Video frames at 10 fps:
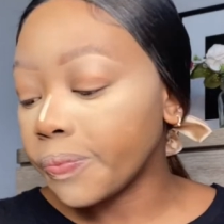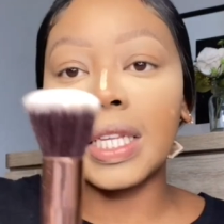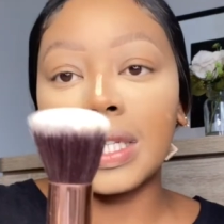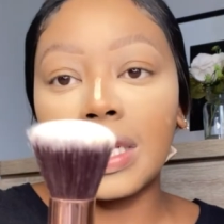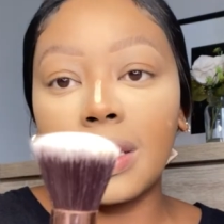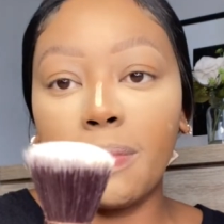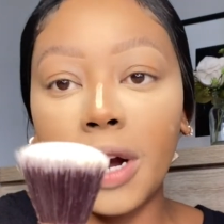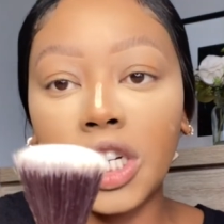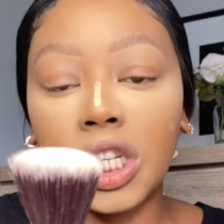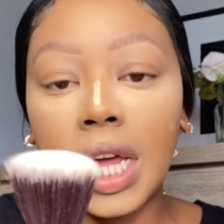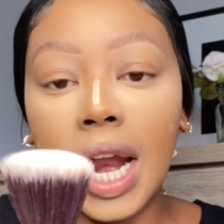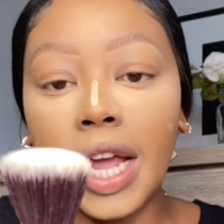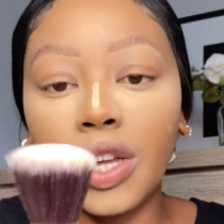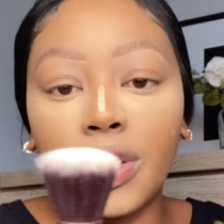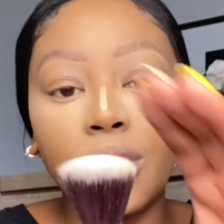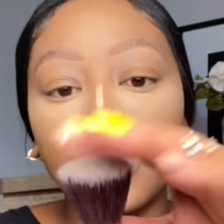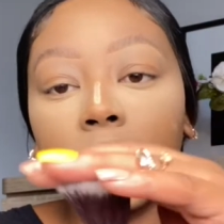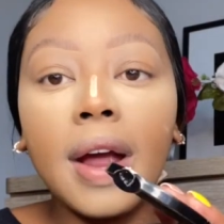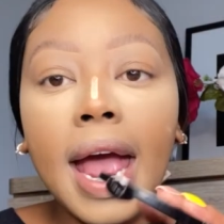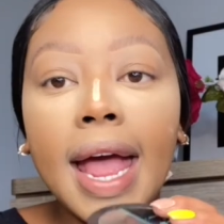This is the brush that I
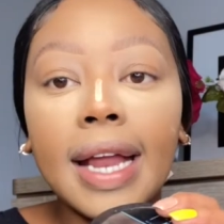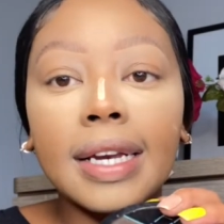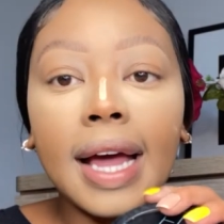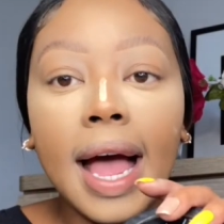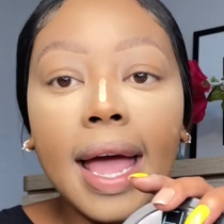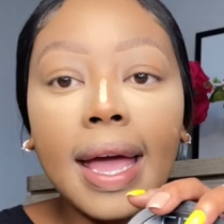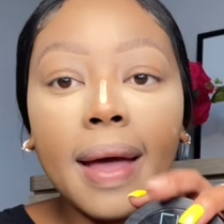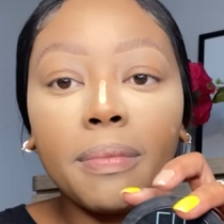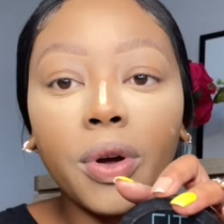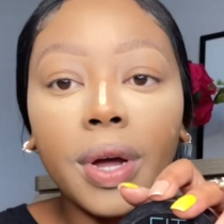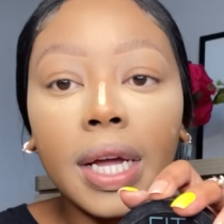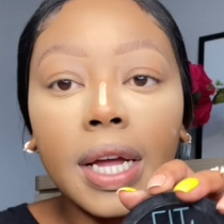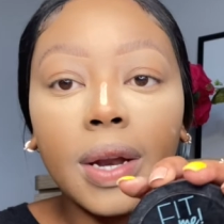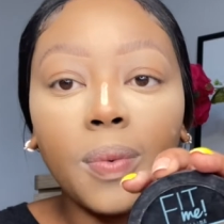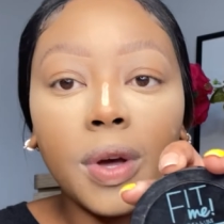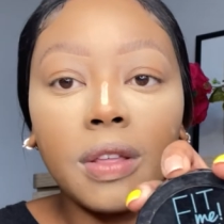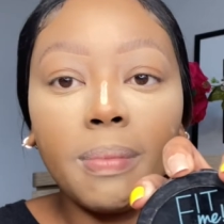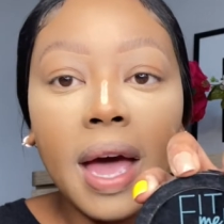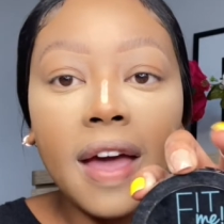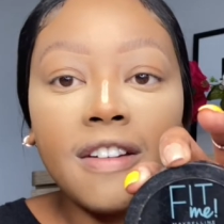use, and I am going in with
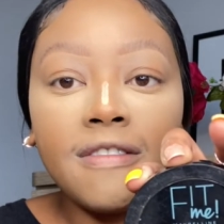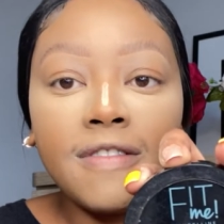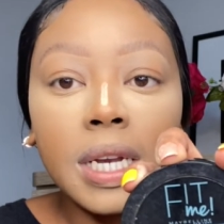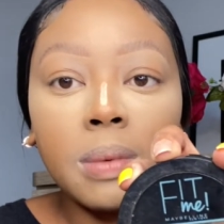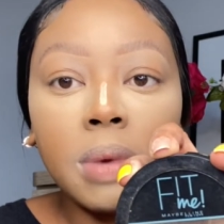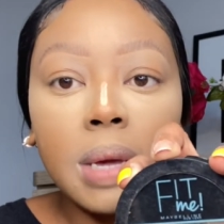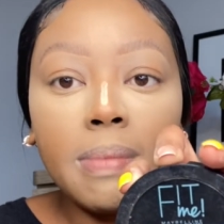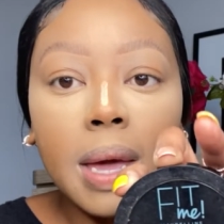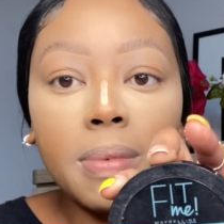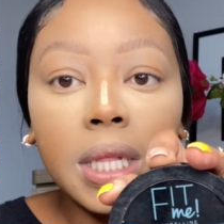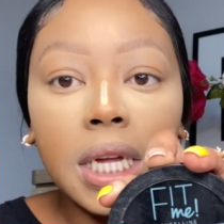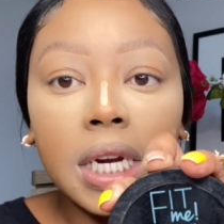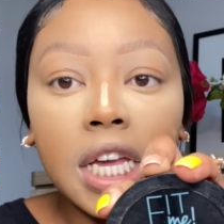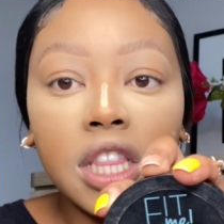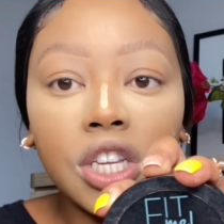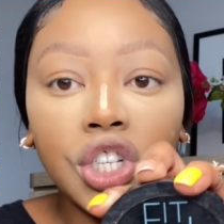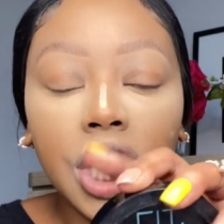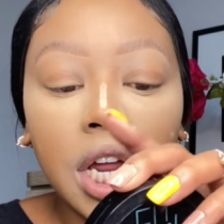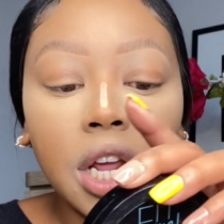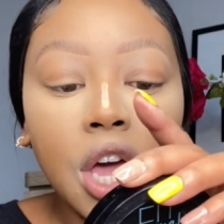my Fit Me Maybelline in the
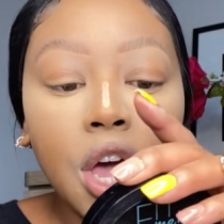shade